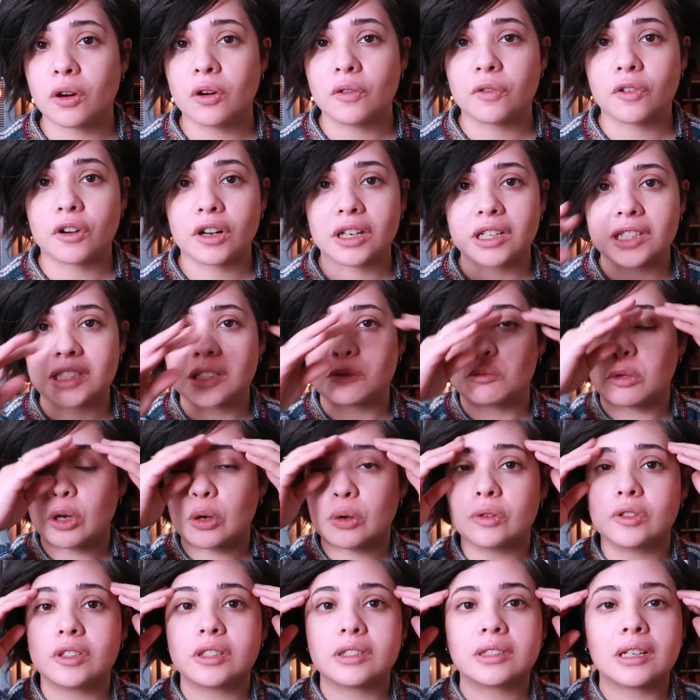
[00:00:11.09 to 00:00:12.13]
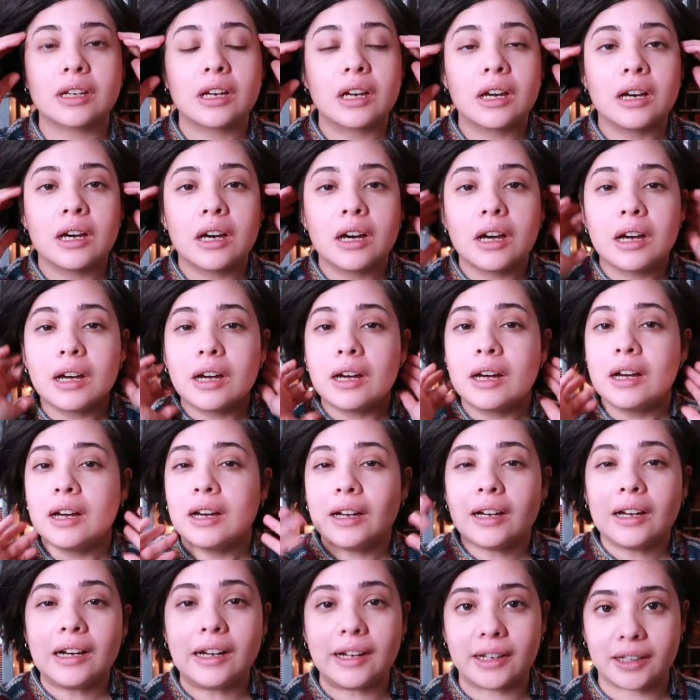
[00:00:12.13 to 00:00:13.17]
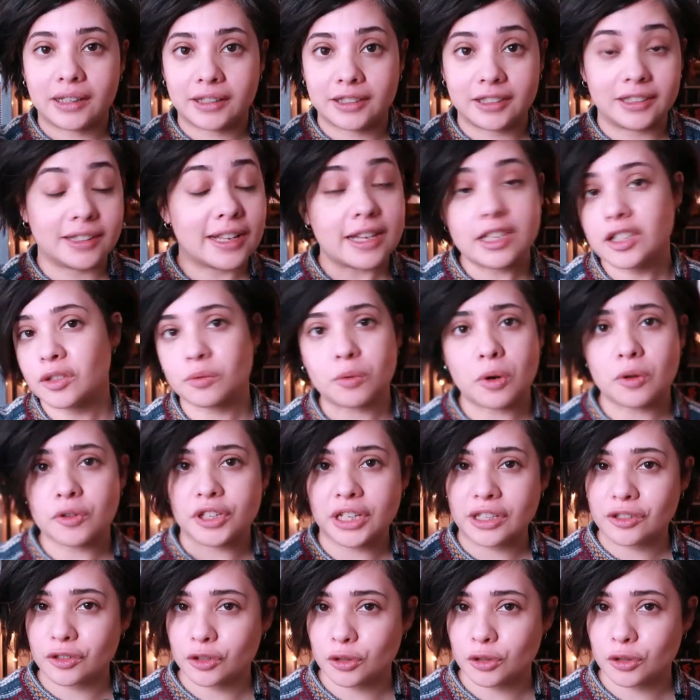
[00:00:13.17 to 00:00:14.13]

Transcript: overexposed. Let's roll the